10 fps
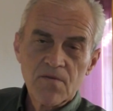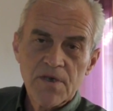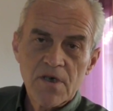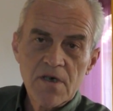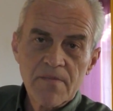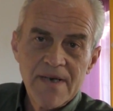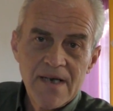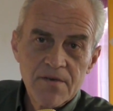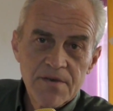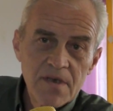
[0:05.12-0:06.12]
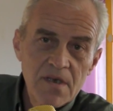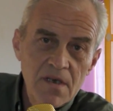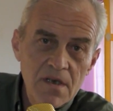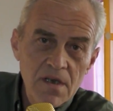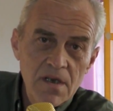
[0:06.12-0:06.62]
to talk about
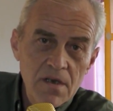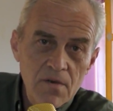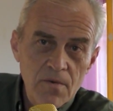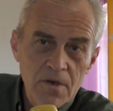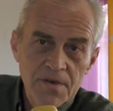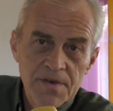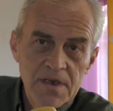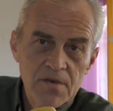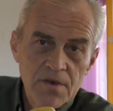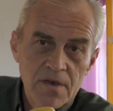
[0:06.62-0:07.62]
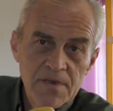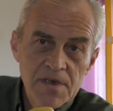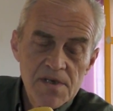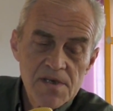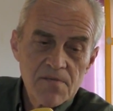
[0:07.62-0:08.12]
world
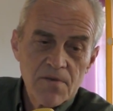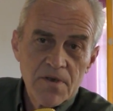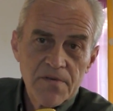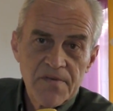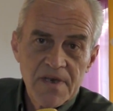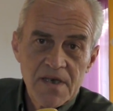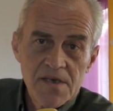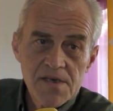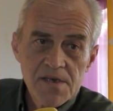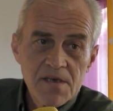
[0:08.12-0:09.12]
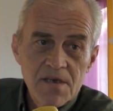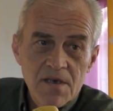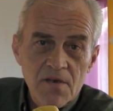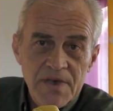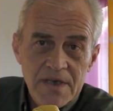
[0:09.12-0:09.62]
economics, world affairs,
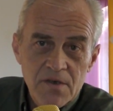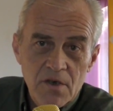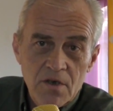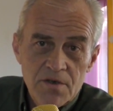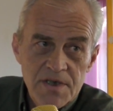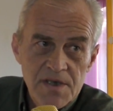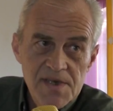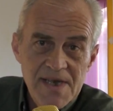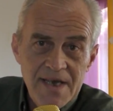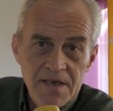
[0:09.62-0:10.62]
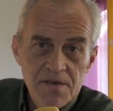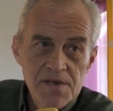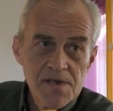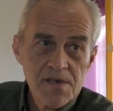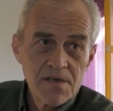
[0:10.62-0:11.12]
technology,
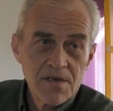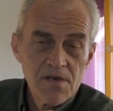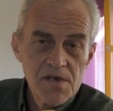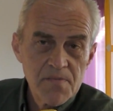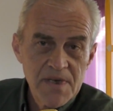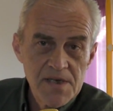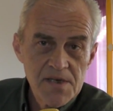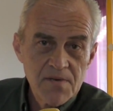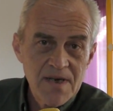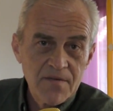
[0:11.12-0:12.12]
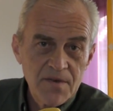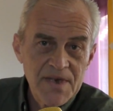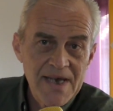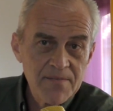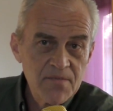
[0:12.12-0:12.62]
science, space travel,
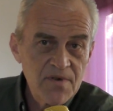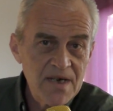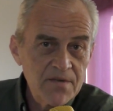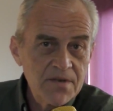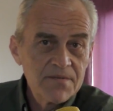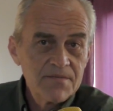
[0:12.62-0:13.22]
time travel.